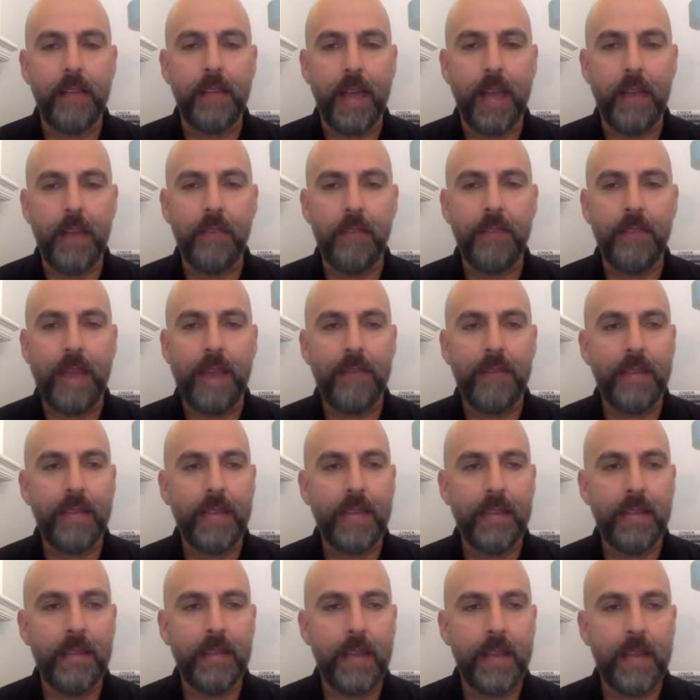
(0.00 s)
how you've
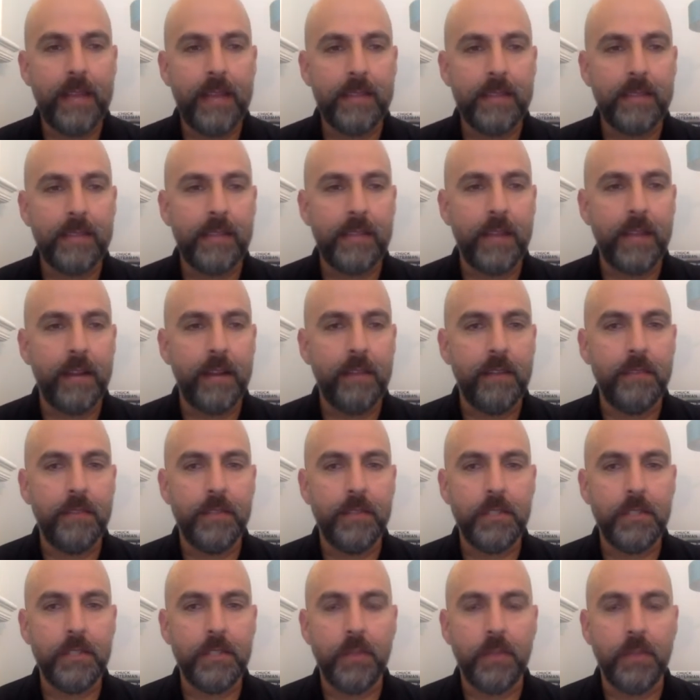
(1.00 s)
navigated that as a soccer
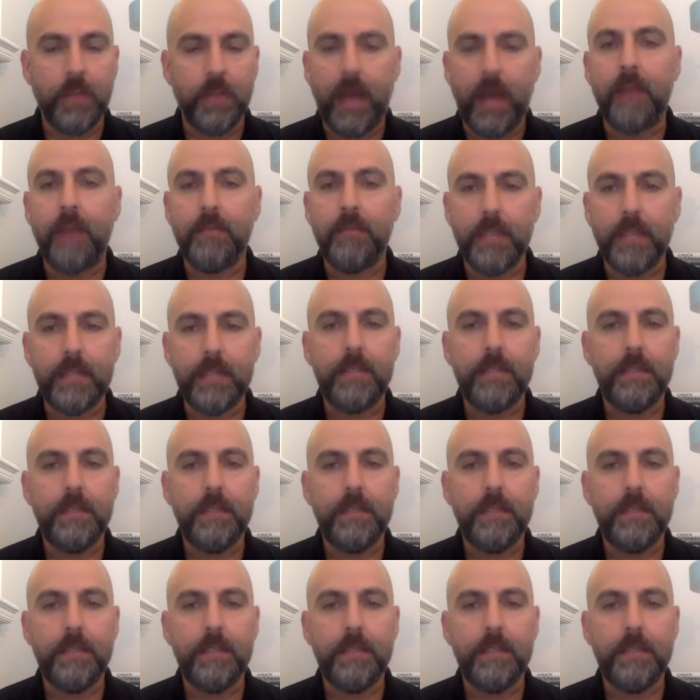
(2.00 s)
official with conflict?